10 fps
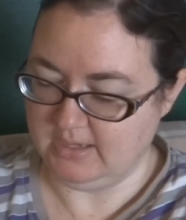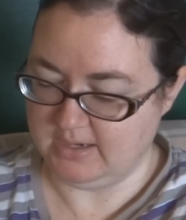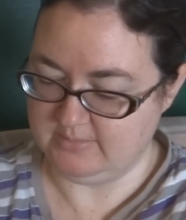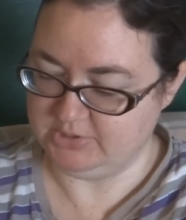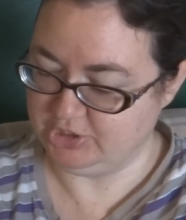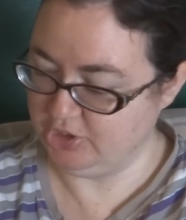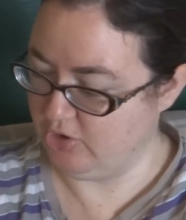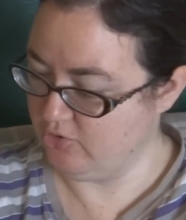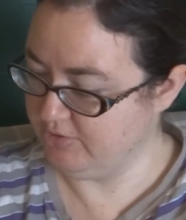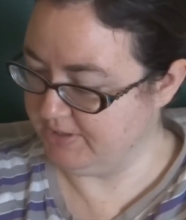um,
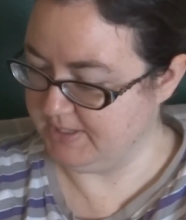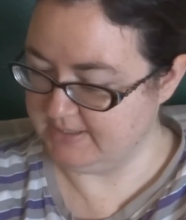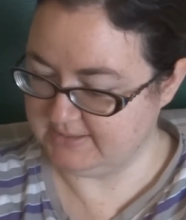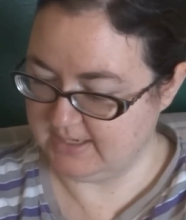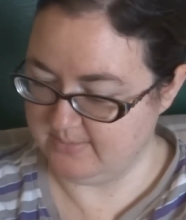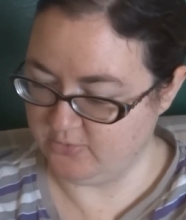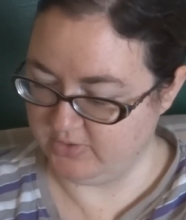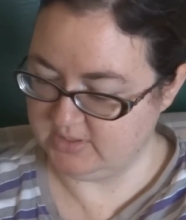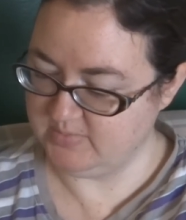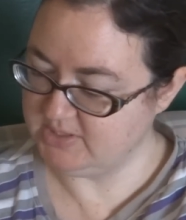show the things that I'm
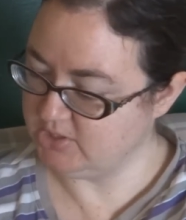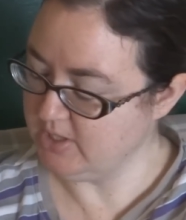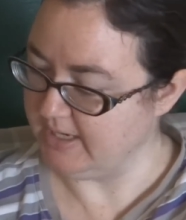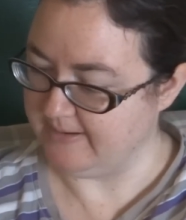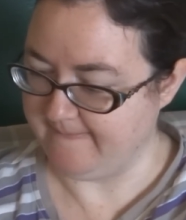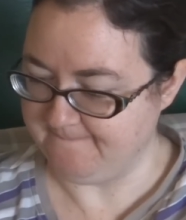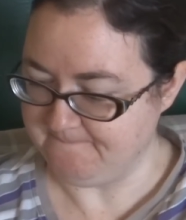going to be starting.